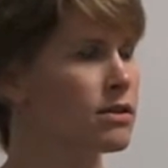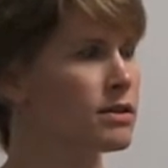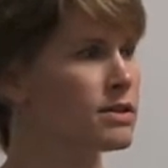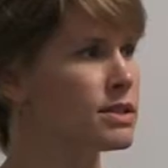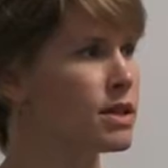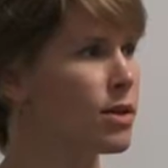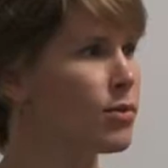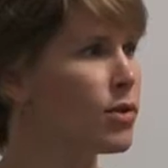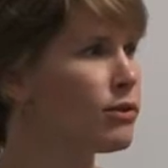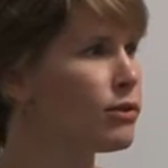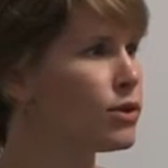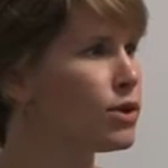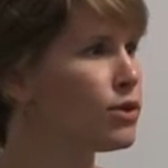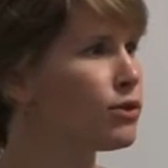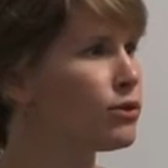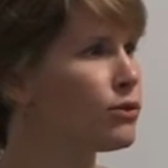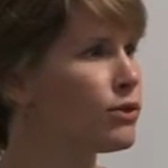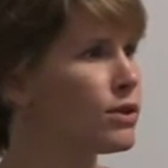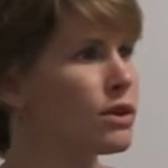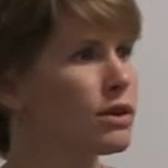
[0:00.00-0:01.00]
Some of
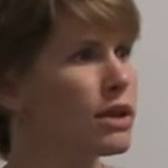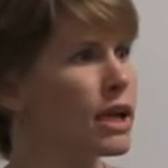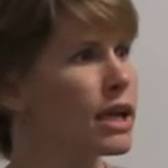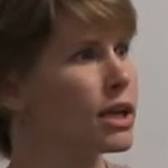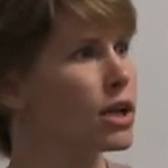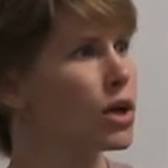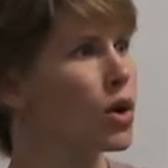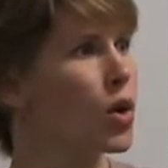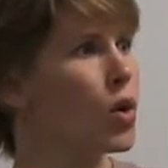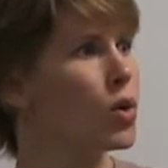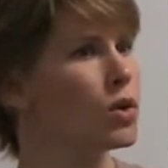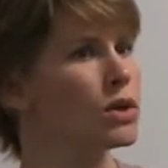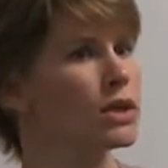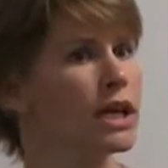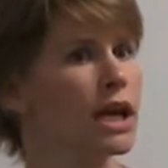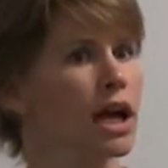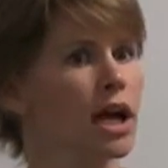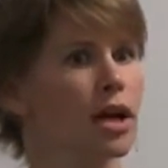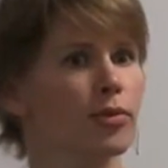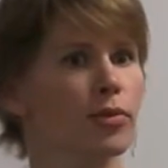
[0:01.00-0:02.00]
you feel like you're
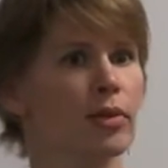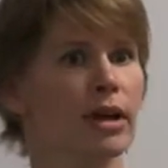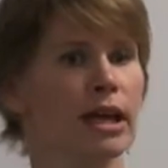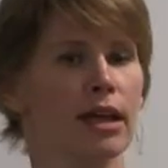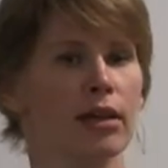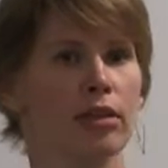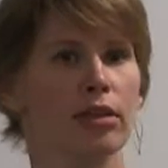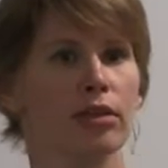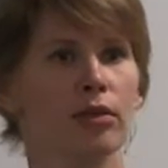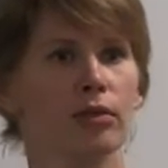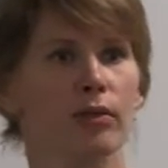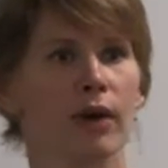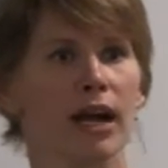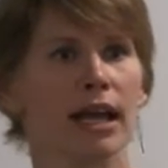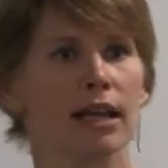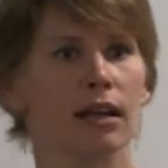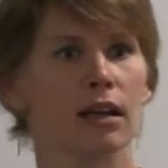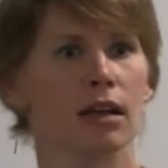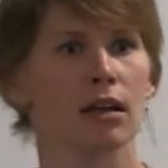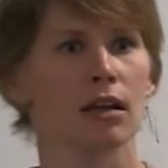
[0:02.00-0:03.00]
holding on by a
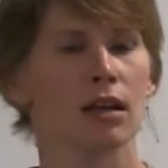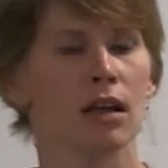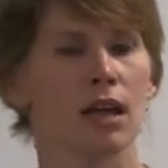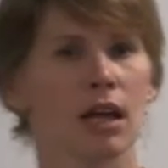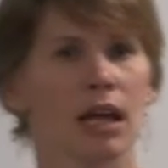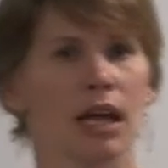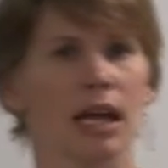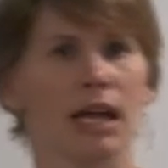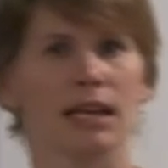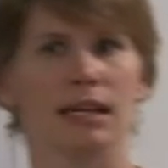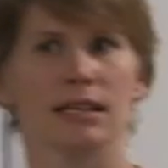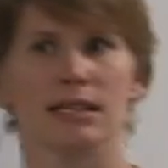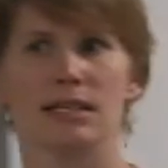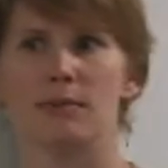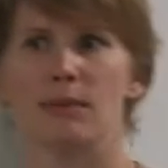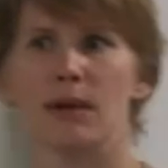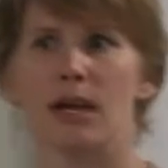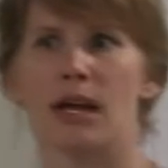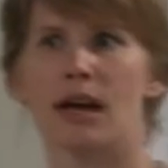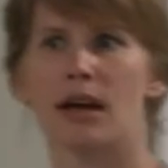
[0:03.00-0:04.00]
thread, and
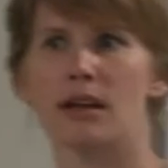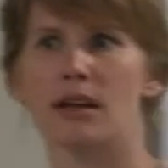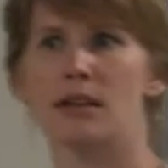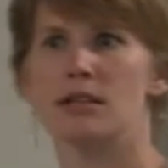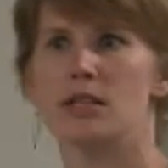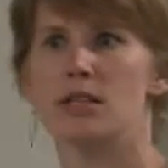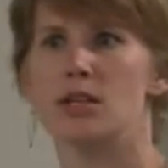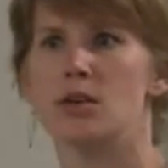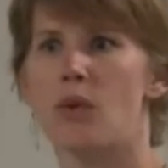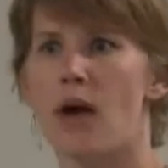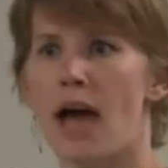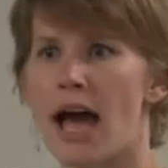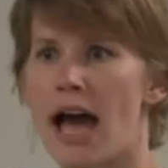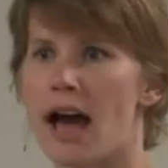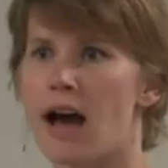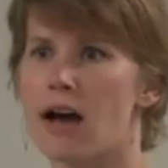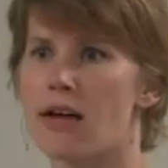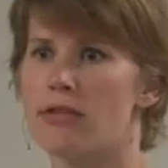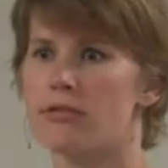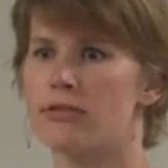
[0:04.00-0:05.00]
it's because you
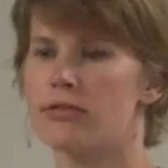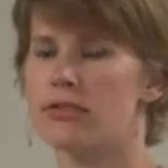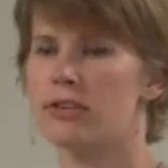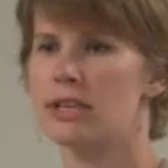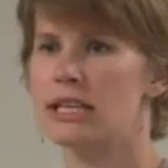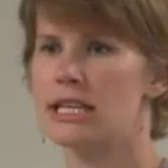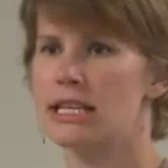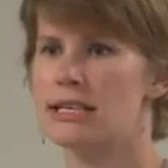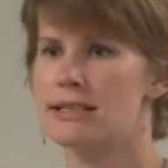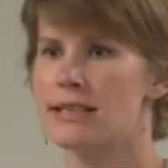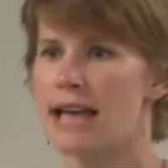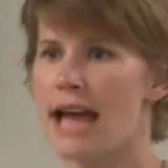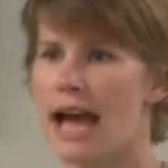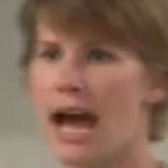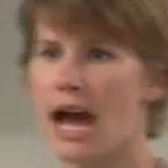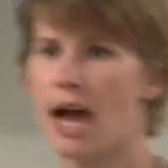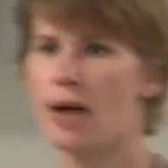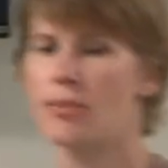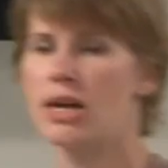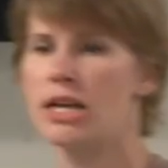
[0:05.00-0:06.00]
have these
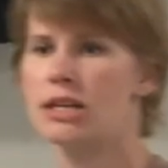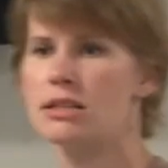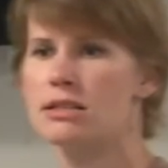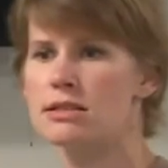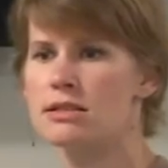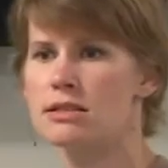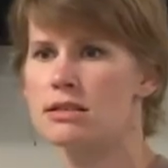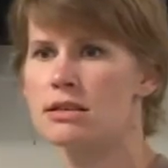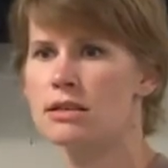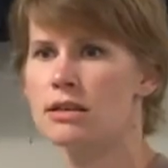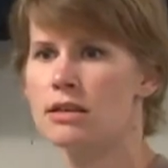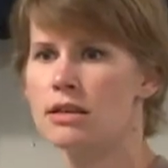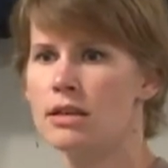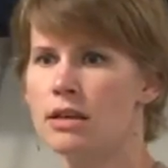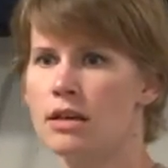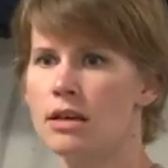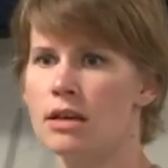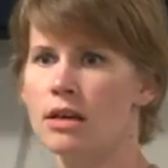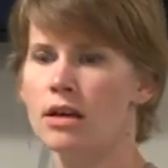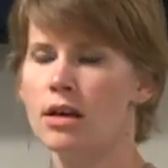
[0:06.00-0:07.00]
habits.
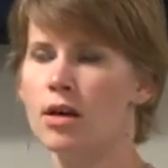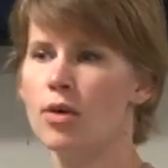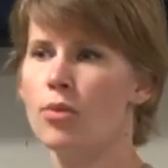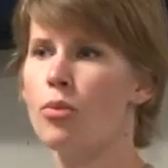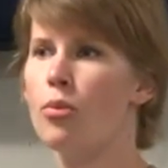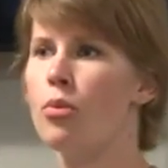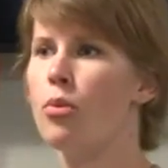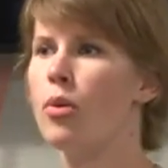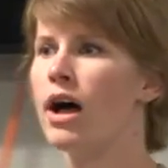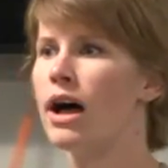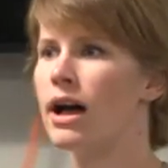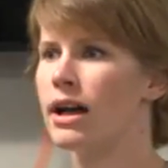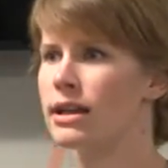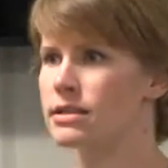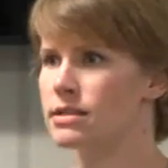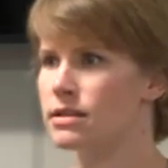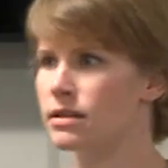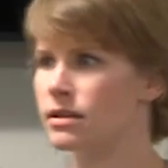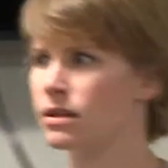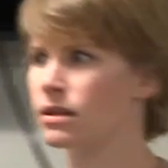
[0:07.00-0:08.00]

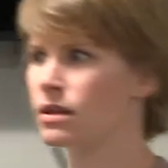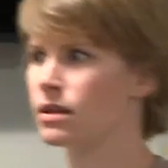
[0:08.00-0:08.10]
But